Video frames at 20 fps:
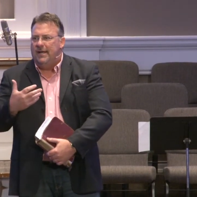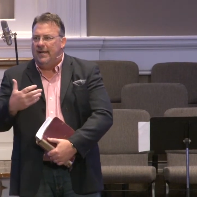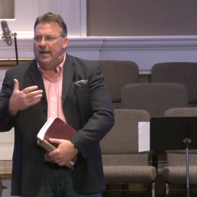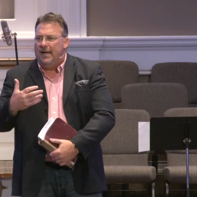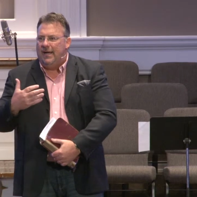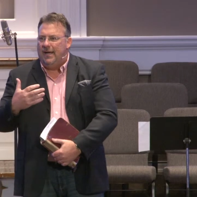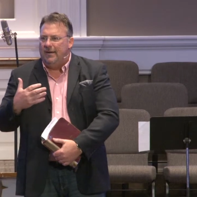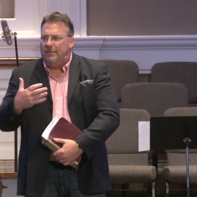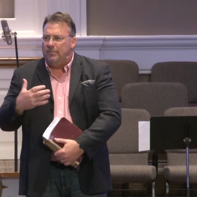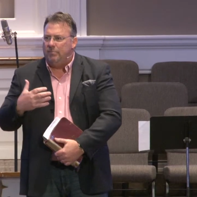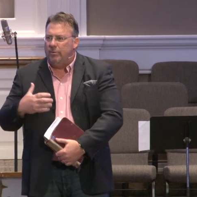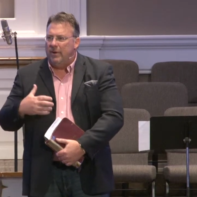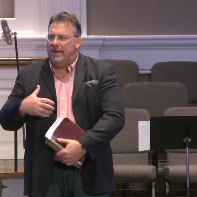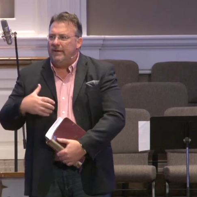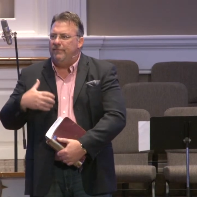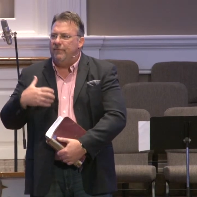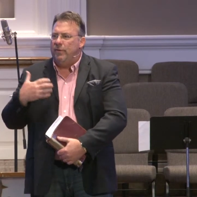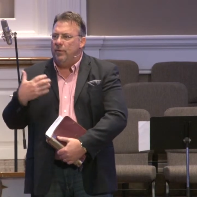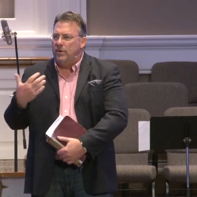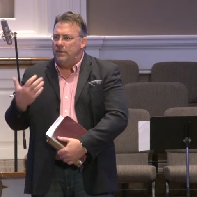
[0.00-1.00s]
Uh, bring
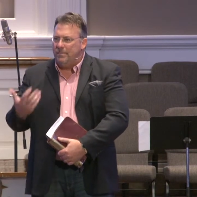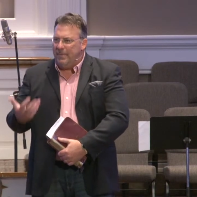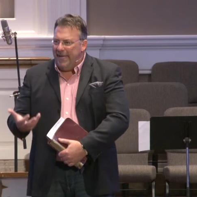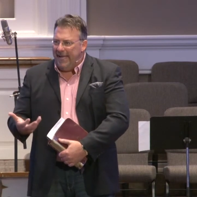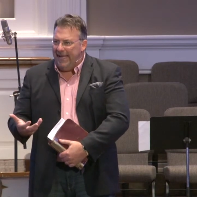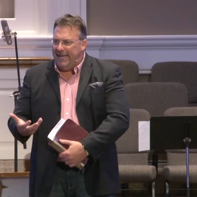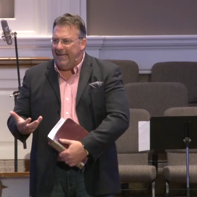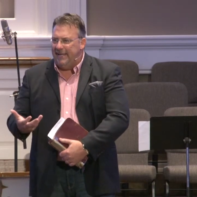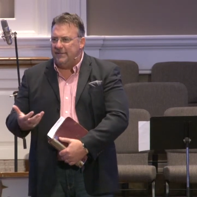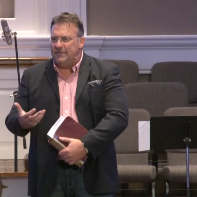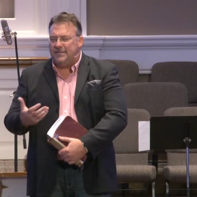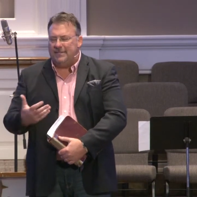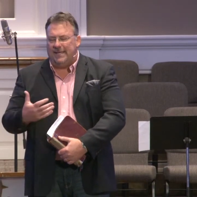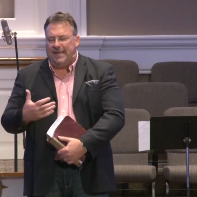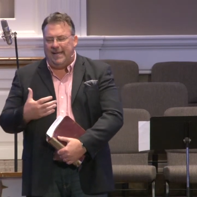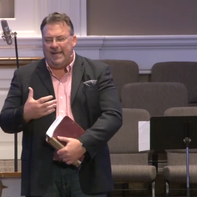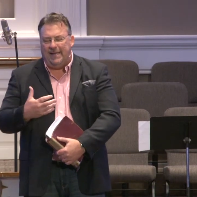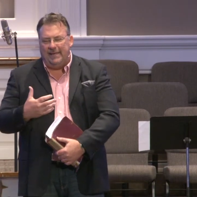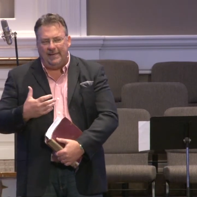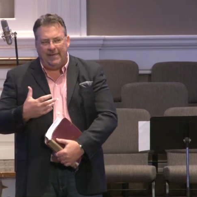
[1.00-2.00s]
forward penance
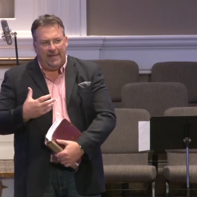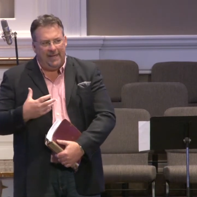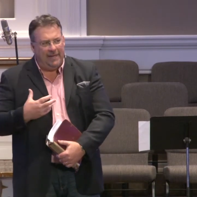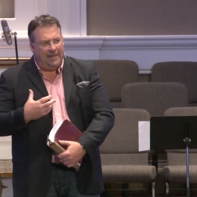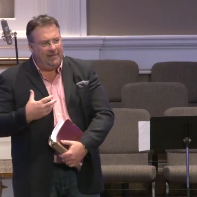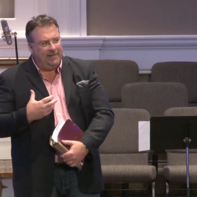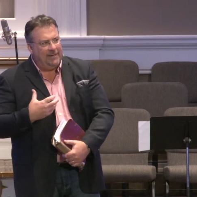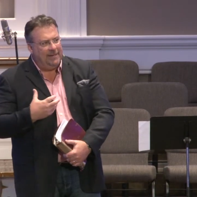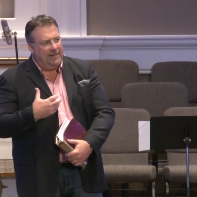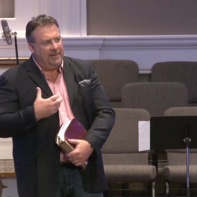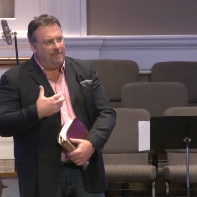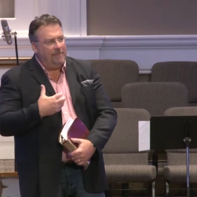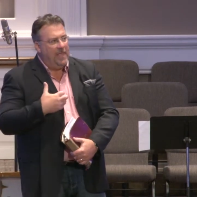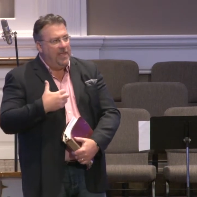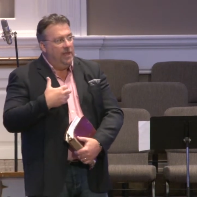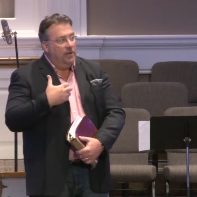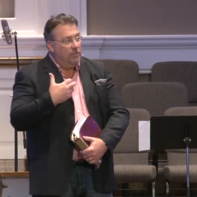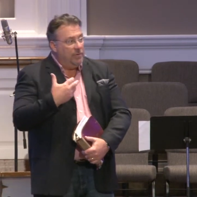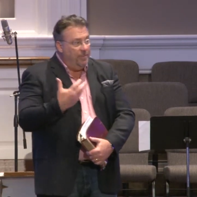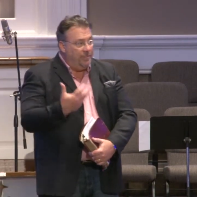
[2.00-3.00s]
and, and um,
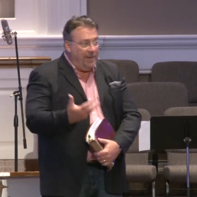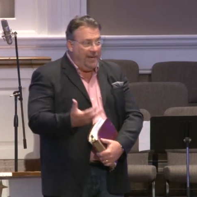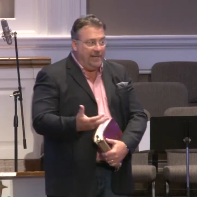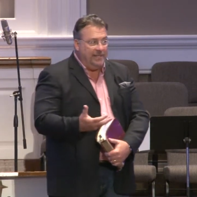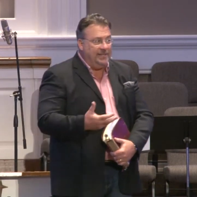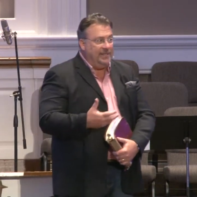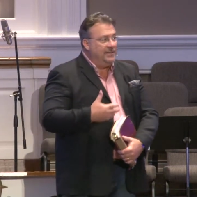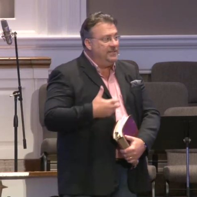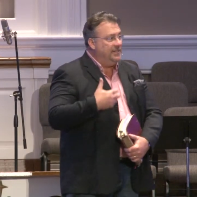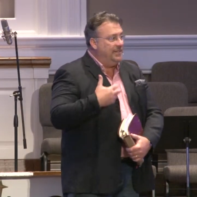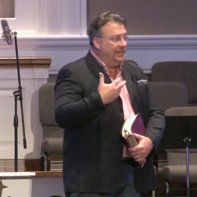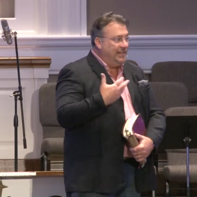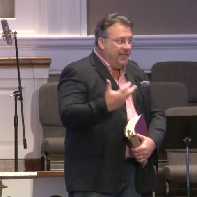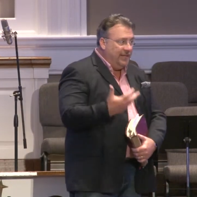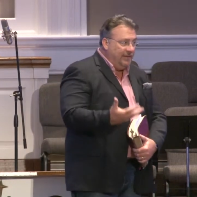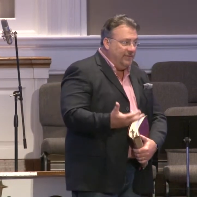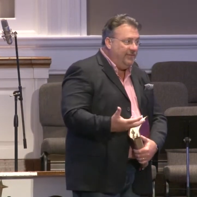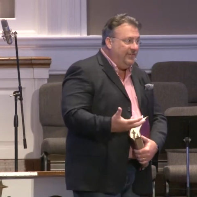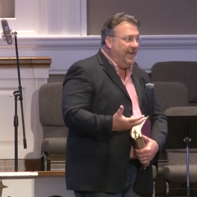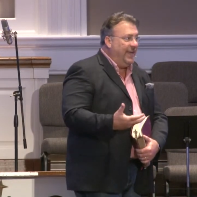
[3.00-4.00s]
repentance and
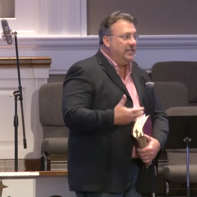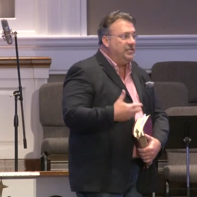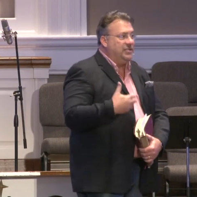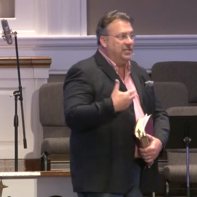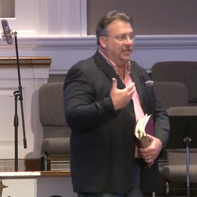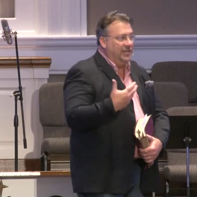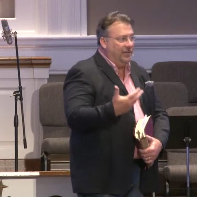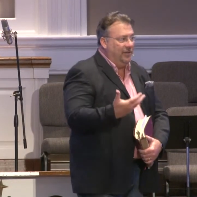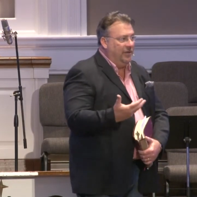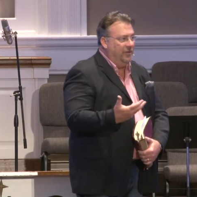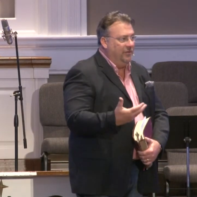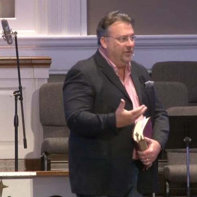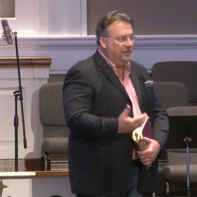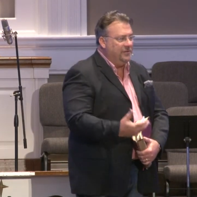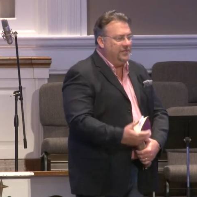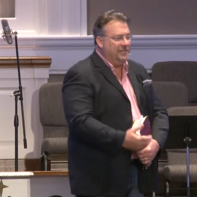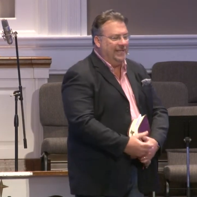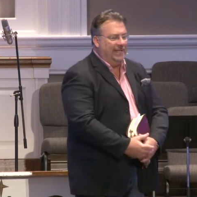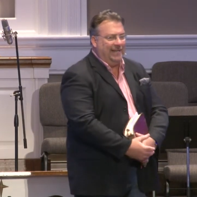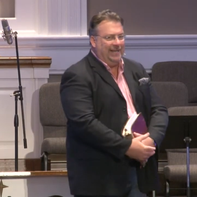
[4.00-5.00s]
confession and all
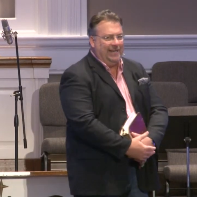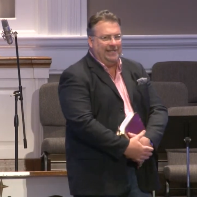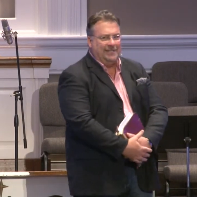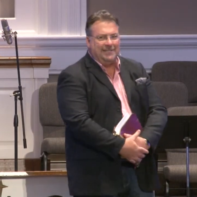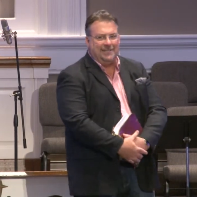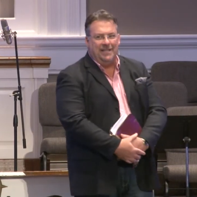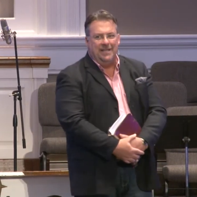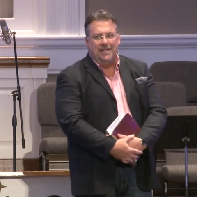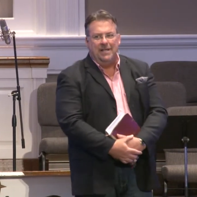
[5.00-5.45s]
those things.